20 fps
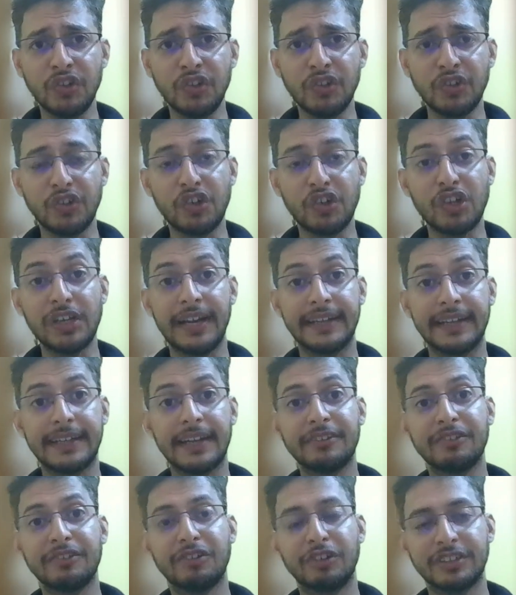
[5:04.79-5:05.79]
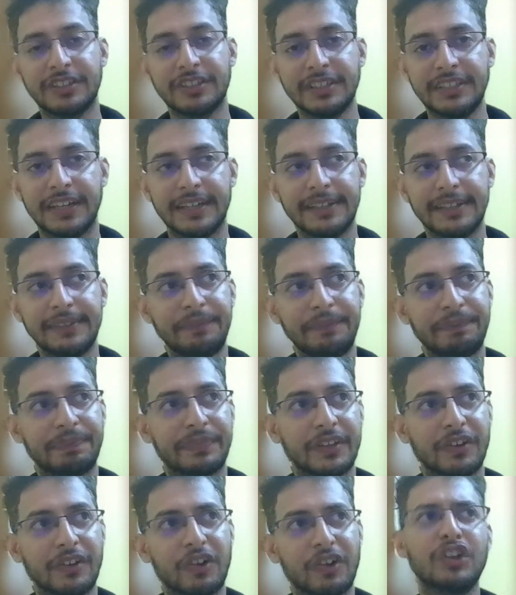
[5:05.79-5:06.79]
So let us consider
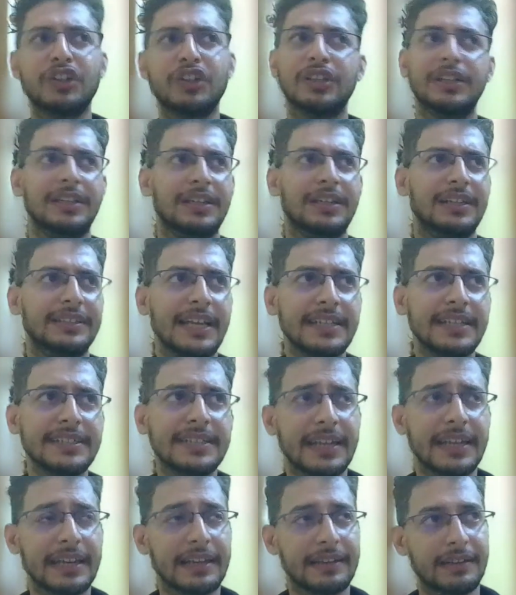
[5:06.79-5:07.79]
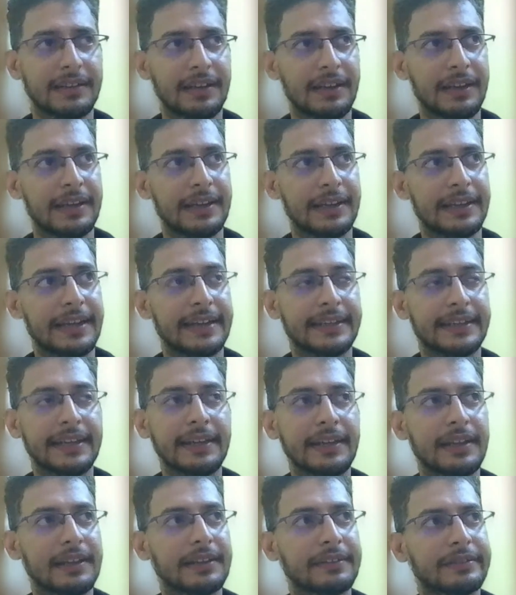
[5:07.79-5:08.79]
or just uh, get
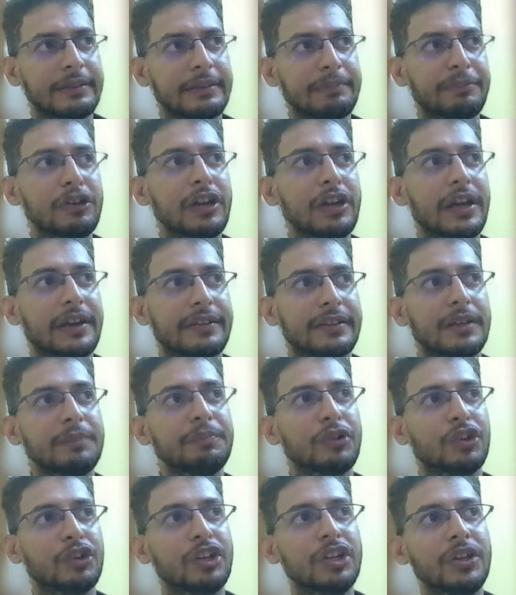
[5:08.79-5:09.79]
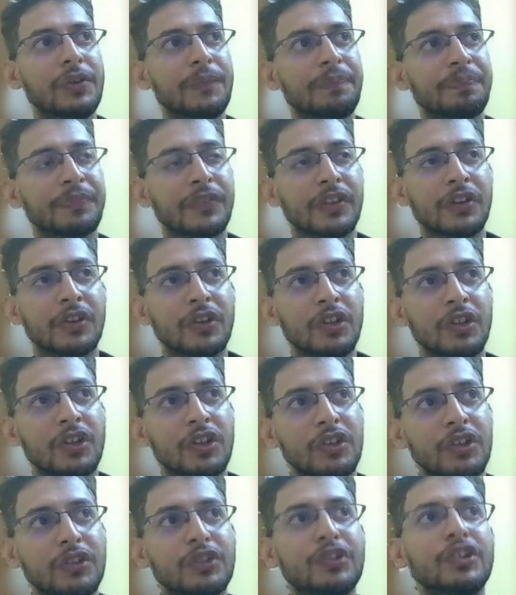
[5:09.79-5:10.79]
a simple example.
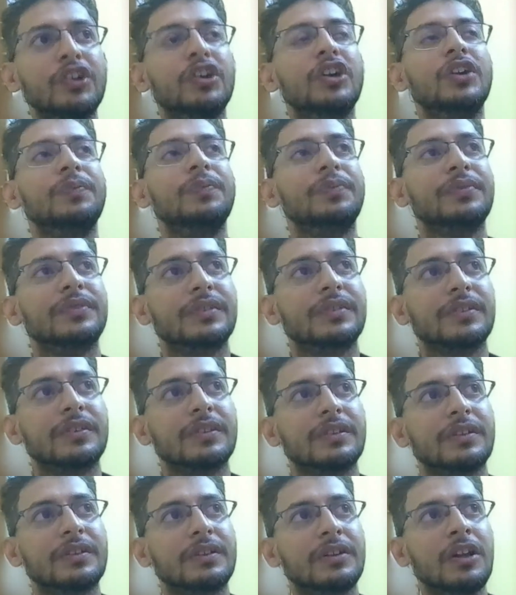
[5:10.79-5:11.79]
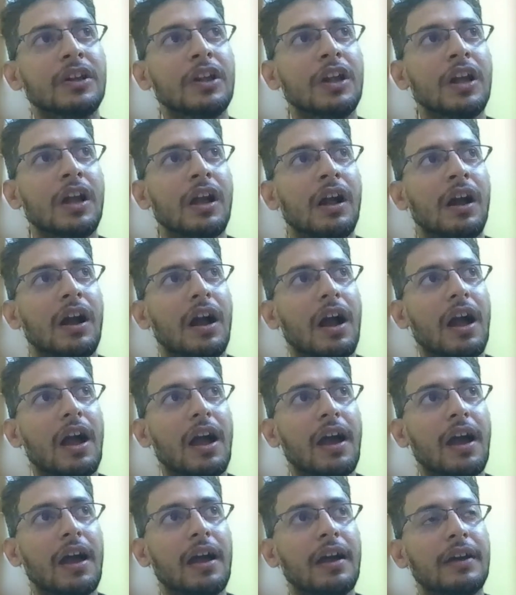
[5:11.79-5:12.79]
So
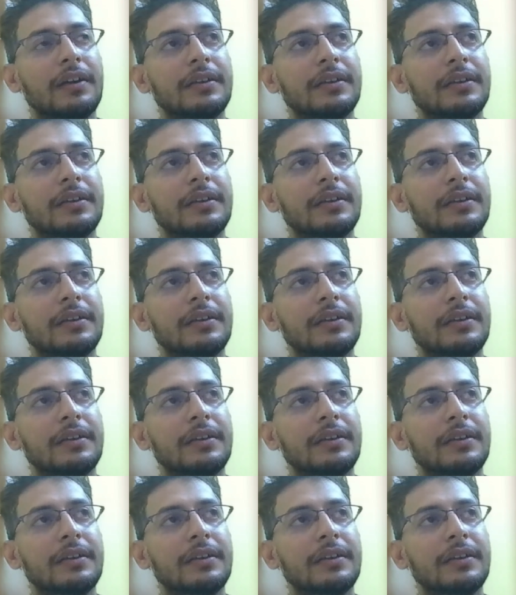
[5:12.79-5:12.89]
uh,